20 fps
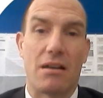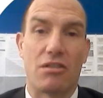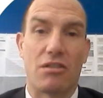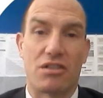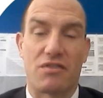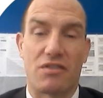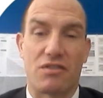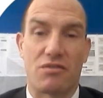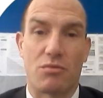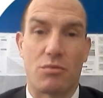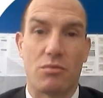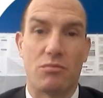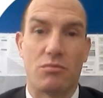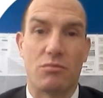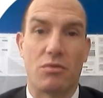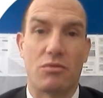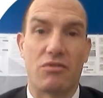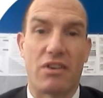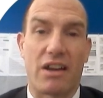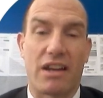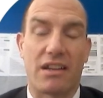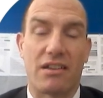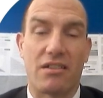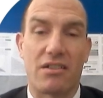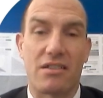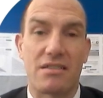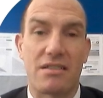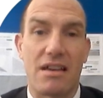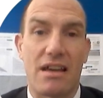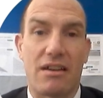Lots of us will
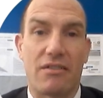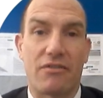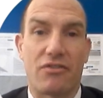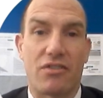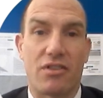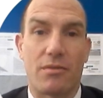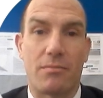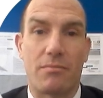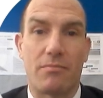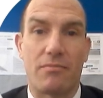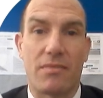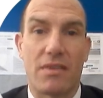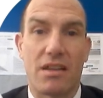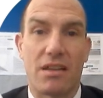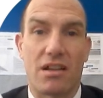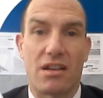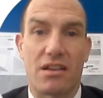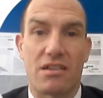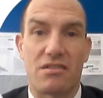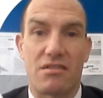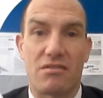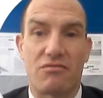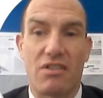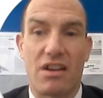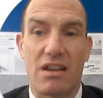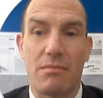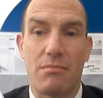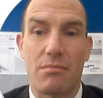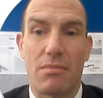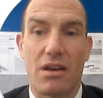recognize that from colors of the
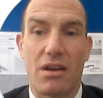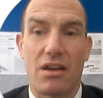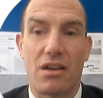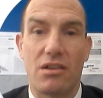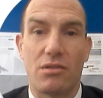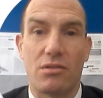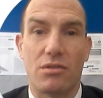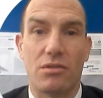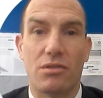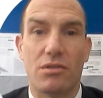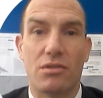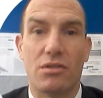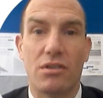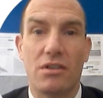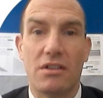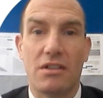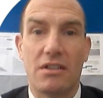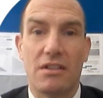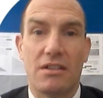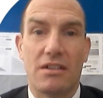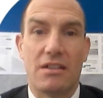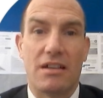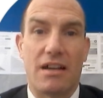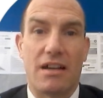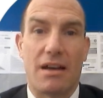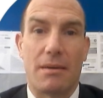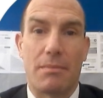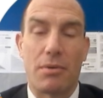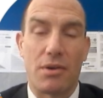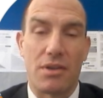rainbow or
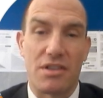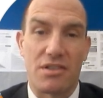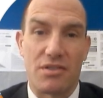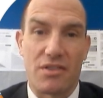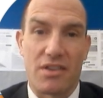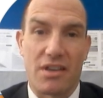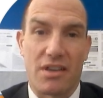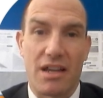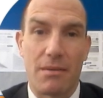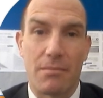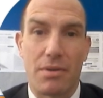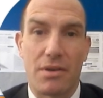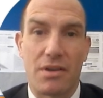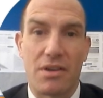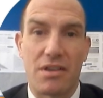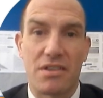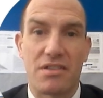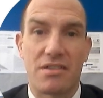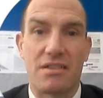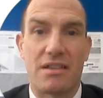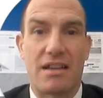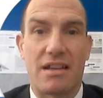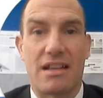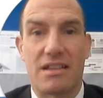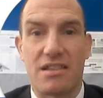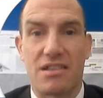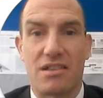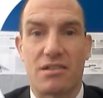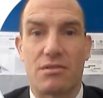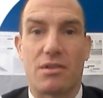points on the compass,
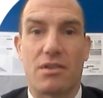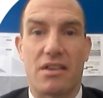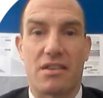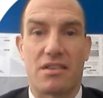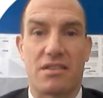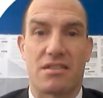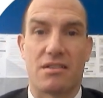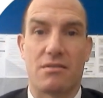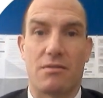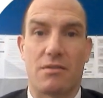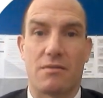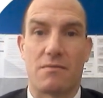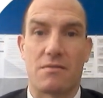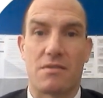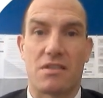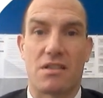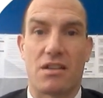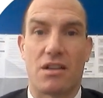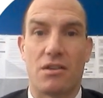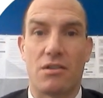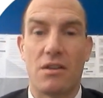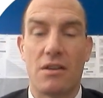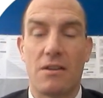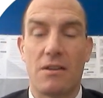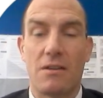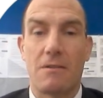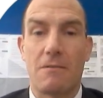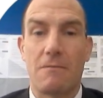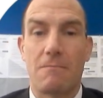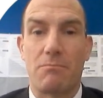and so on and so on. So
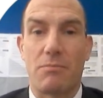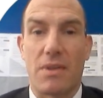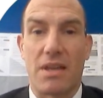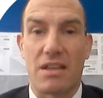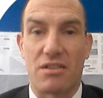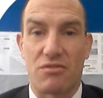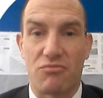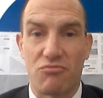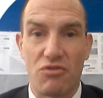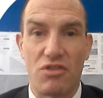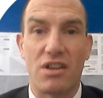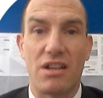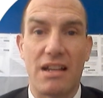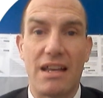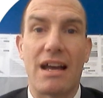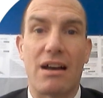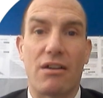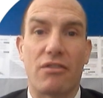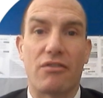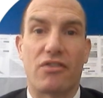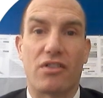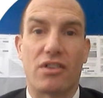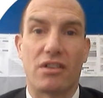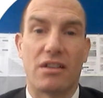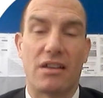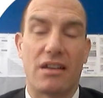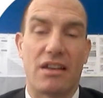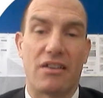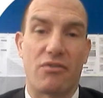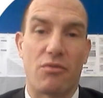it's really
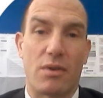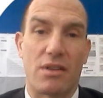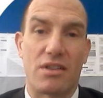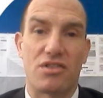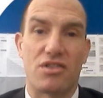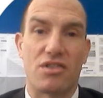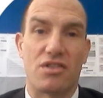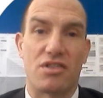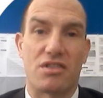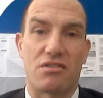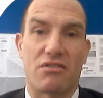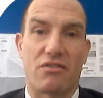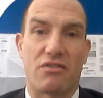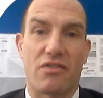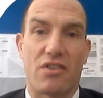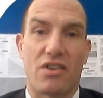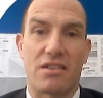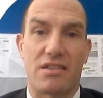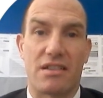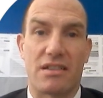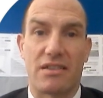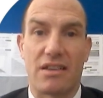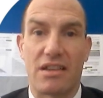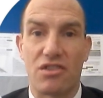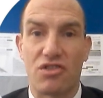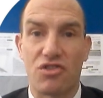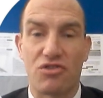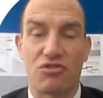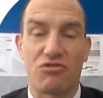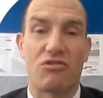helpful if, when students are revising, they
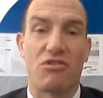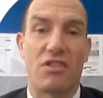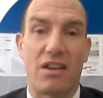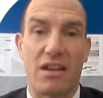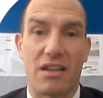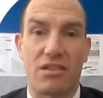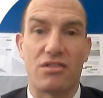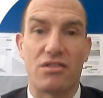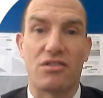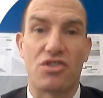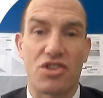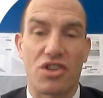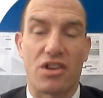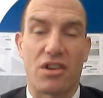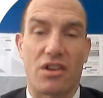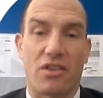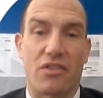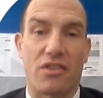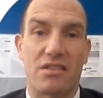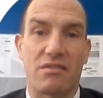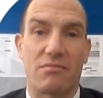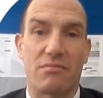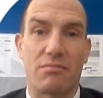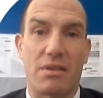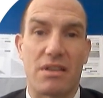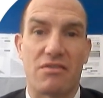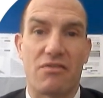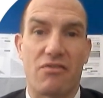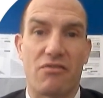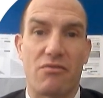try and chunk those
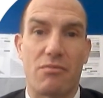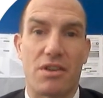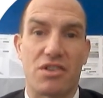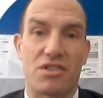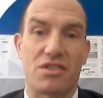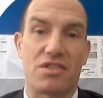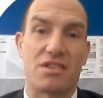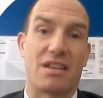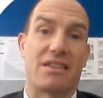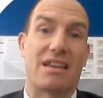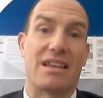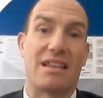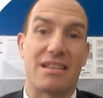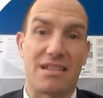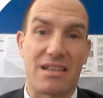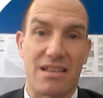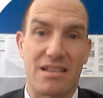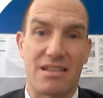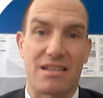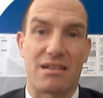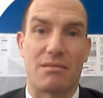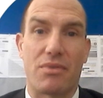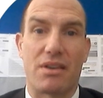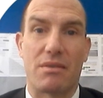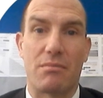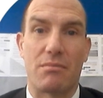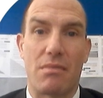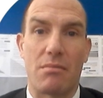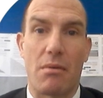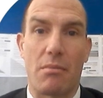bits of information together into
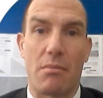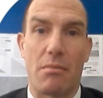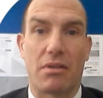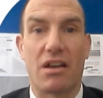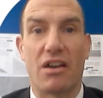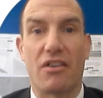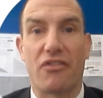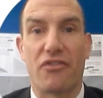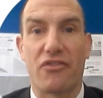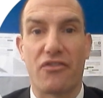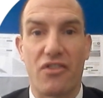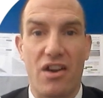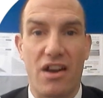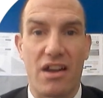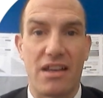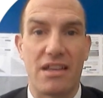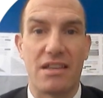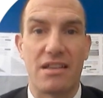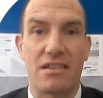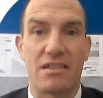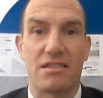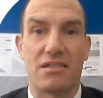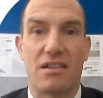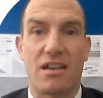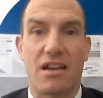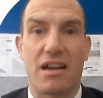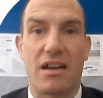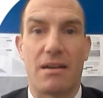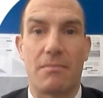something memorable. A phrase